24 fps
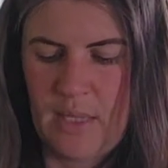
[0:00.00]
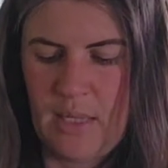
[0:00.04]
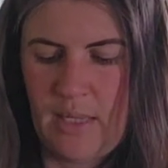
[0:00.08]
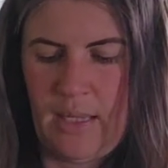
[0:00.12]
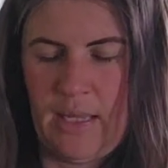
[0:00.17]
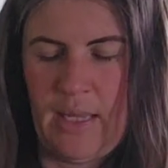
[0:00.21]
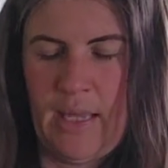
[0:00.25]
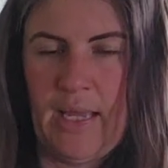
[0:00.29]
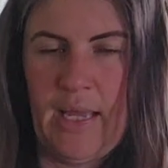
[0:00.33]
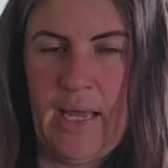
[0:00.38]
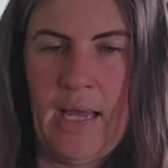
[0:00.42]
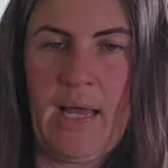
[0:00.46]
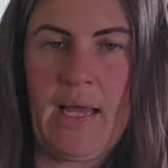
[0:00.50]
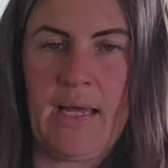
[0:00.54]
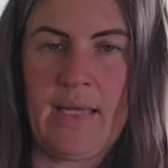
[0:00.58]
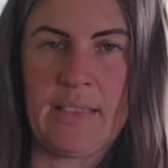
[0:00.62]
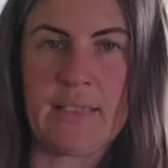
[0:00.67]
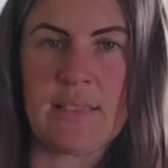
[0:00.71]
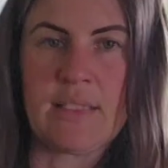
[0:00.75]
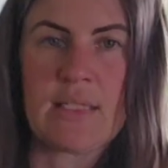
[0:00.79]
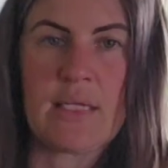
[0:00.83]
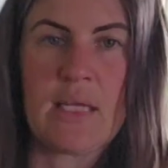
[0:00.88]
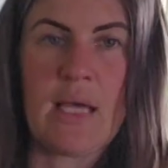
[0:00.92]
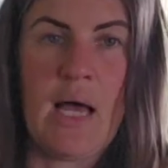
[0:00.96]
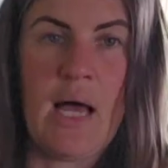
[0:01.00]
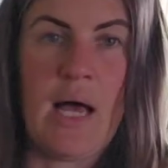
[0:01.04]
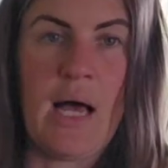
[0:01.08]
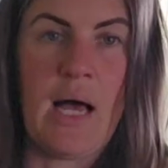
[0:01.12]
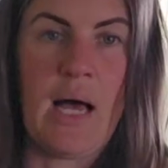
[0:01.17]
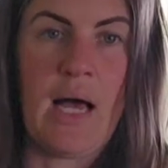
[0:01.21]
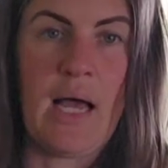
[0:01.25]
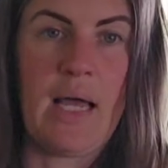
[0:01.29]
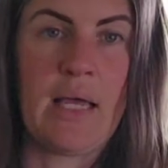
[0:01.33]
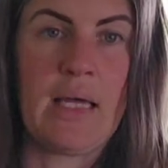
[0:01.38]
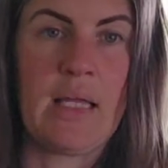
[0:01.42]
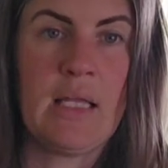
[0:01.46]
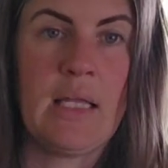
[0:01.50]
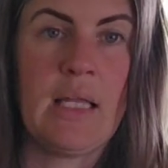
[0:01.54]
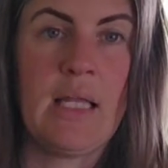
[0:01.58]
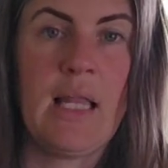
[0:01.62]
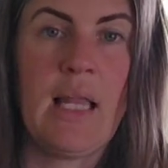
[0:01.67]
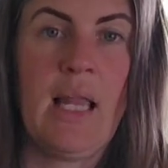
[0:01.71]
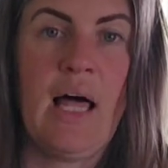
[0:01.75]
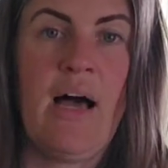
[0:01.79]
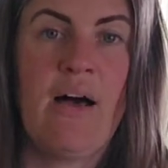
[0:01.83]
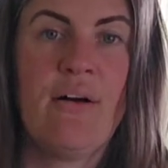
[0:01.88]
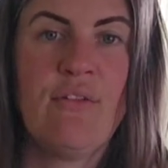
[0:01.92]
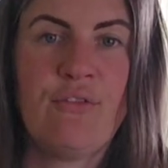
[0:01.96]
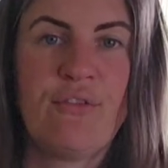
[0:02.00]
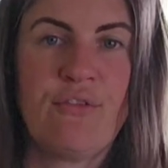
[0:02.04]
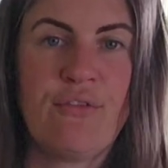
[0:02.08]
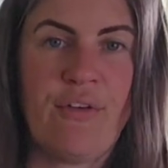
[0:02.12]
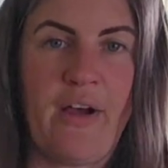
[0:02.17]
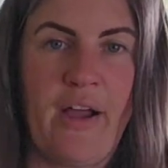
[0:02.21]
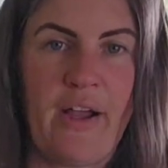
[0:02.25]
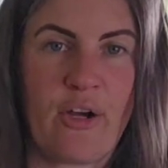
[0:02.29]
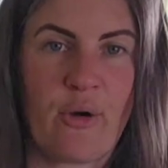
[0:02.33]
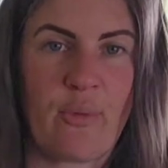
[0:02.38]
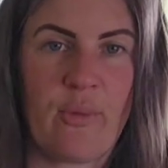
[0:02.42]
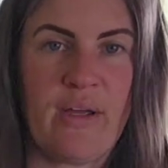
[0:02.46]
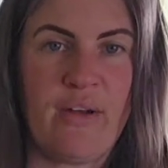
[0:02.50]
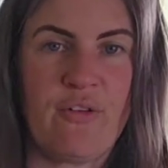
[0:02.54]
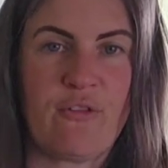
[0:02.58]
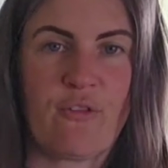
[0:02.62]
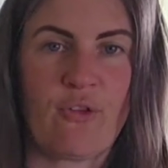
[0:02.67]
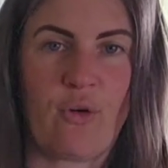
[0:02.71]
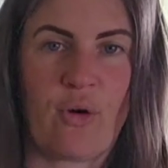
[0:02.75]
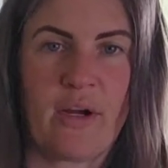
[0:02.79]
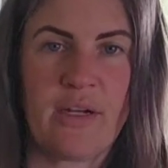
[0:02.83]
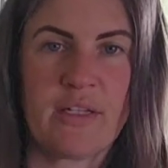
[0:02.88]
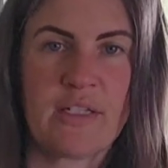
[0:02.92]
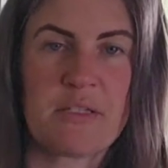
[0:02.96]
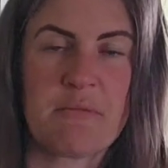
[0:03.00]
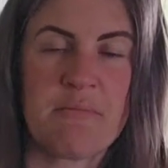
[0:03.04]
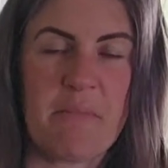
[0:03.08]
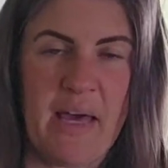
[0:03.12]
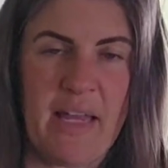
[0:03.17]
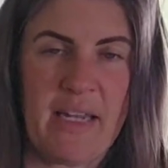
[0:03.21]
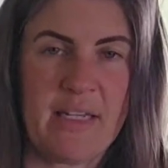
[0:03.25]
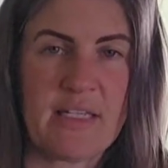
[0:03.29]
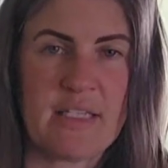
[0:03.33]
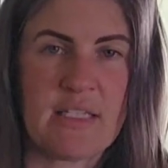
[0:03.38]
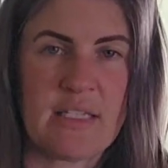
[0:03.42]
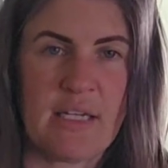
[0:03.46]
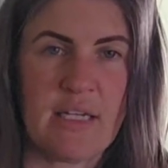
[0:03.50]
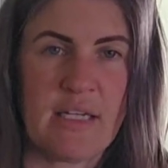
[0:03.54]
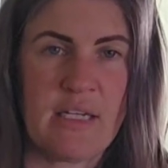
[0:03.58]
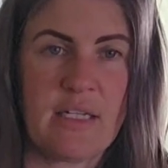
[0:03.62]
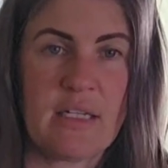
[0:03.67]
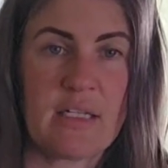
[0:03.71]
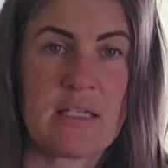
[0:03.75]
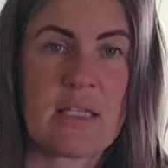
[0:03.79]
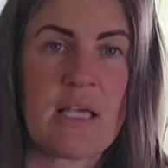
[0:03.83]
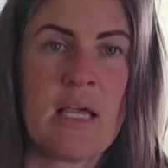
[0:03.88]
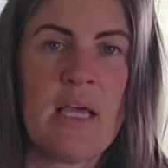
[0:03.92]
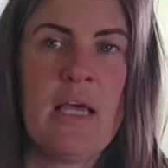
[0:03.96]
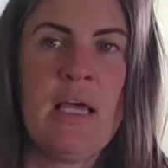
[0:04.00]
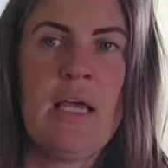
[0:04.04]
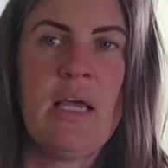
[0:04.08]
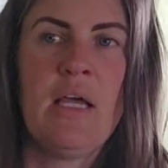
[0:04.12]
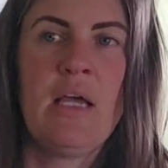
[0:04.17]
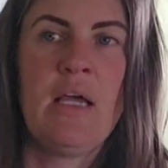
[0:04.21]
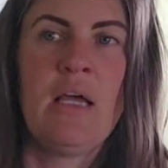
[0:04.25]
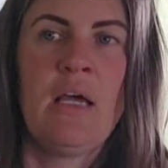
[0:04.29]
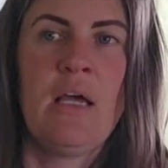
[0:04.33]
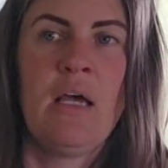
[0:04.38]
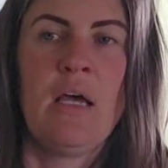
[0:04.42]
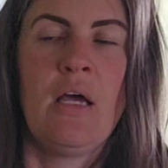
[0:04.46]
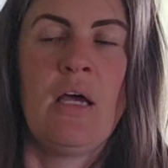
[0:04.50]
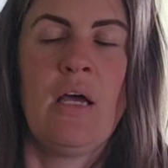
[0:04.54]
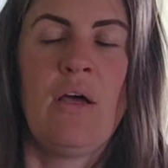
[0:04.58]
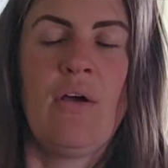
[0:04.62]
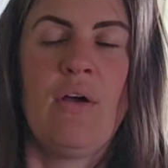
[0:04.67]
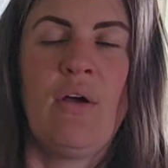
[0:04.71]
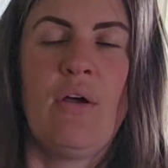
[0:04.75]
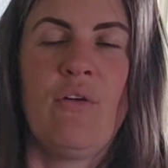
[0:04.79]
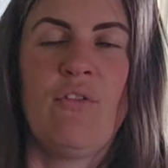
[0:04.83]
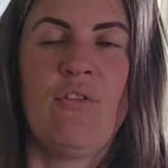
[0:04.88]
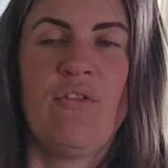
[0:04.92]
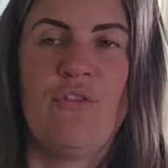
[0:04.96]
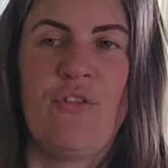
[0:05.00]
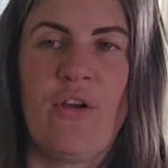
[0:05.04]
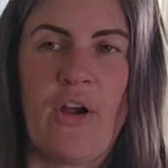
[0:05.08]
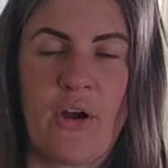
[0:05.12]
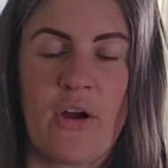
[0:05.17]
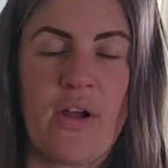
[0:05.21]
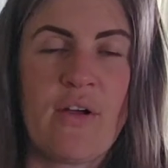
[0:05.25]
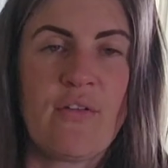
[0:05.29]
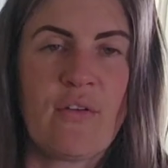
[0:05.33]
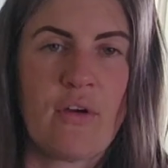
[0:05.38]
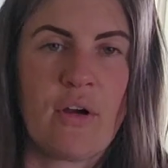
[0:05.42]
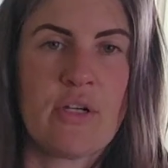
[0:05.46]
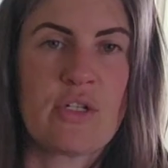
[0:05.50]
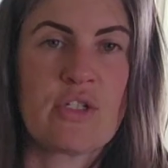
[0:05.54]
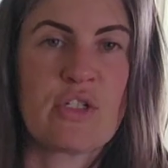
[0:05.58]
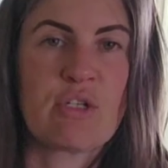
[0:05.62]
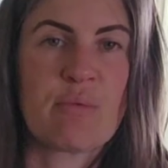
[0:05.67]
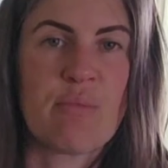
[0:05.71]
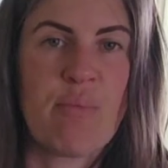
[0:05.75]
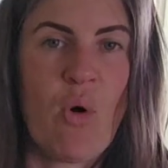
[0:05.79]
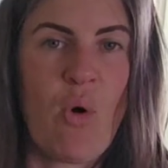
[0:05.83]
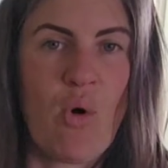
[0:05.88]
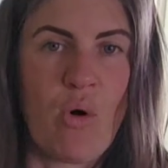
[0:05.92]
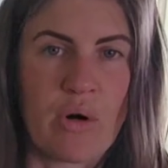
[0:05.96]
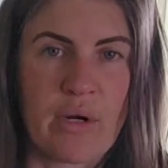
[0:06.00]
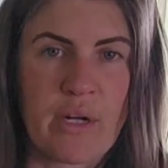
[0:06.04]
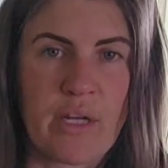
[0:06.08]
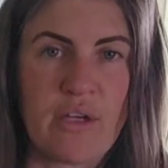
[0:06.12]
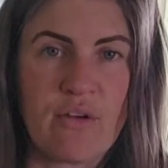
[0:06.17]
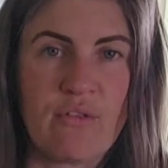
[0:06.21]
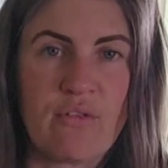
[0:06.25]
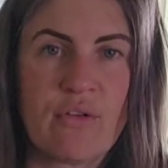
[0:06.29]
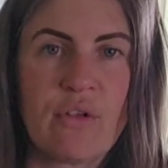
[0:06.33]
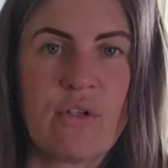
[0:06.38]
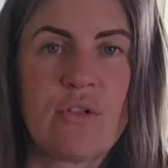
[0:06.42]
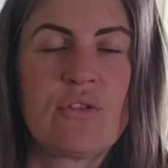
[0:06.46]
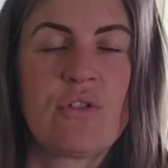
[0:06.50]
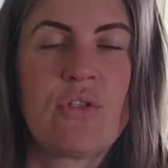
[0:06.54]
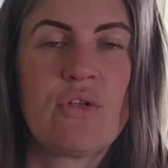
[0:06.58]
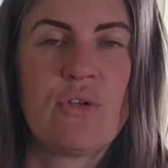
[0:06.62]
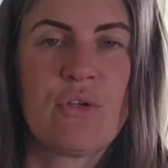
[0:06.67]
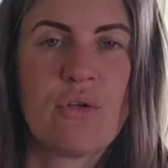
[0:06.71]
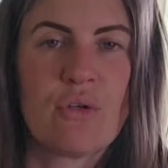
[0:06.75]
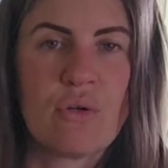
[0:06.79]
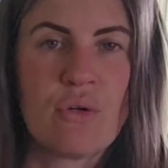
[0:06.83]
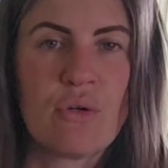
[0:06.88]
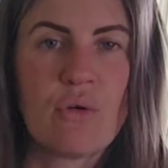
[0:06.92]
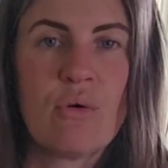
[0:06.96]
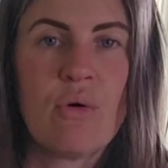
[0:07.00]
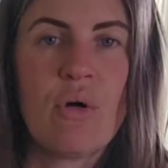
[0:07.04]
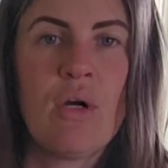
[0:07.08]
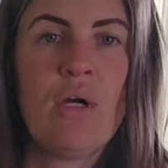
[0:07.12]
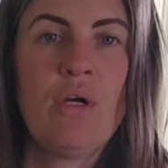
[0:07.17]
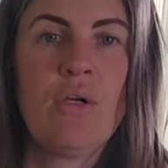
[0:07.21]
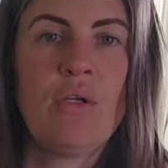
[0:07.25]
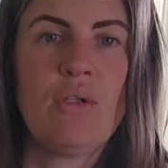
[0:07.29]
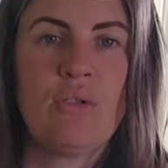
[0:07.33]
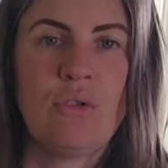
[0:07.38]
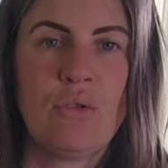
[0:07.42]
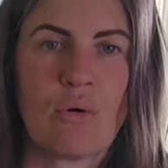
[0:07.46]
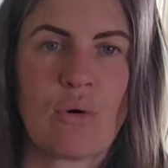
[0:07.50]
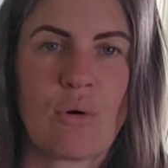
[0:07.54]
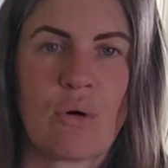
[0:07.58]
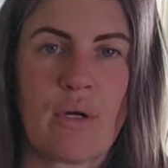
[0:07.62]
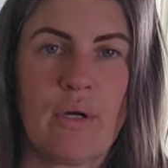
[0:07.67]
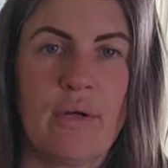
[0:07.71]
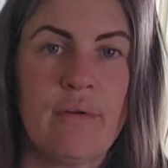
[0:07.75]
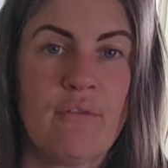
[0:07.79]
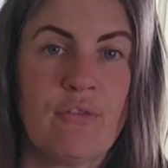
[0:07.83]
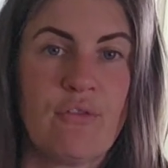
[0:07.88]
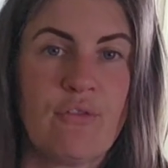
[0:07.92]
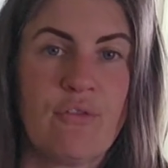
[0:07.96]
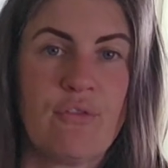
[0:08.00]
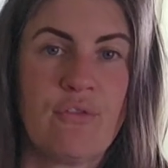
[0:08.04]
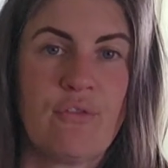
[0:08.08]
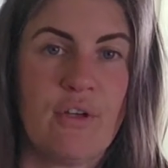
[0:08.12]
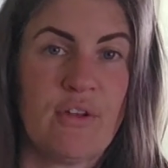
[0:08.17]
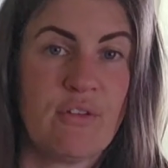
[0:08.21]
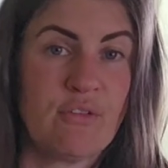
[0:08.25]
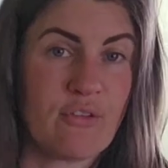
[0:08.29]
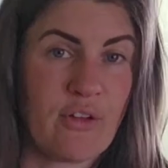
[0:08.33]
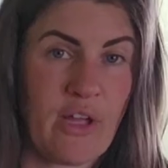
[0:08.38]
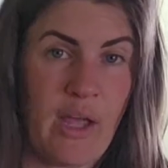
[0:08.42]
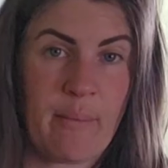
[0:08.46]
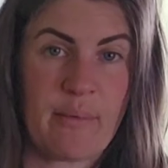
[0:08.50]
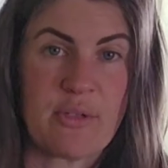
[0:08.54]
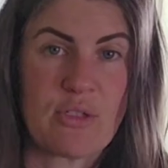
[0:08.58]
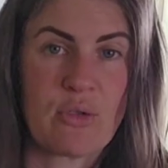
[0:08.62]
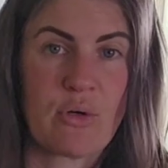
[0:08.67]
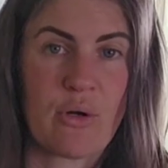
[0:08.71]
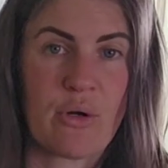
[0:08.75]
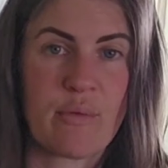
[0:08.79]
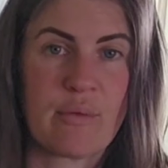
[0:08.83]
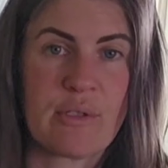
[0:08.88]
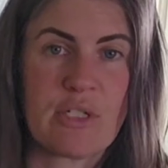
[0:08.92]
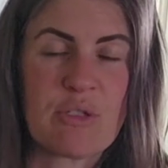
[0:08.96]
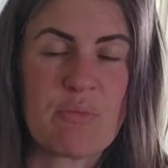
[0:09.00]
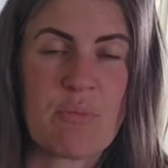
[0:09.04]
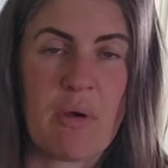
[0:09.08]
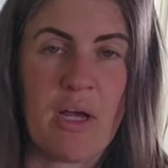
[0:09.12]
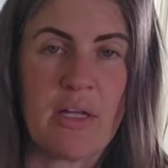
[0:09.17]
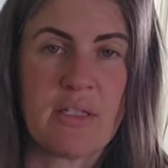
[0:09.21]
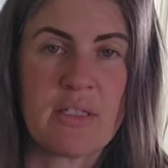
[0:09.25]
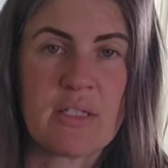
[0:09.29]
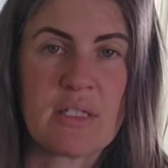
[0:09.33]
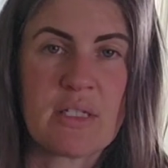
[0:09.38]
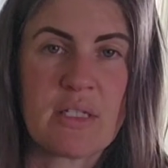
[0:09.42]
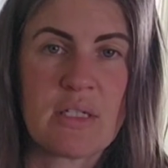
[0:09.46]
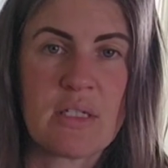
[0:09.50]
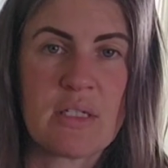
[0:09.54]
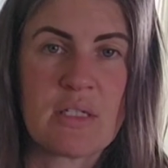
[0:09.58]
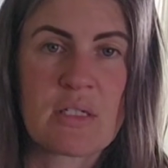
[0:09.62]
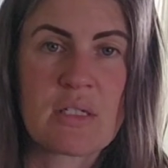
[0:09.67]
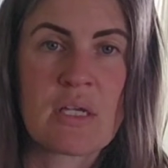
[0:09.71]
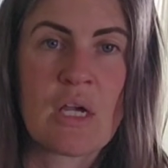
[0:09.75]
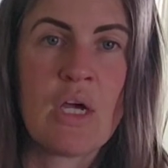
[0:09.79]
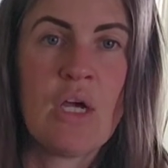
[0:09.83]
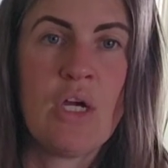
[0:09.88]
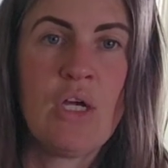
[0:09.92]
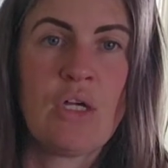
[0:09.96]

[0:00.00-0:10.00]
And I love fireweed for its medicine. Is very, very supportive to your inflammatory responses.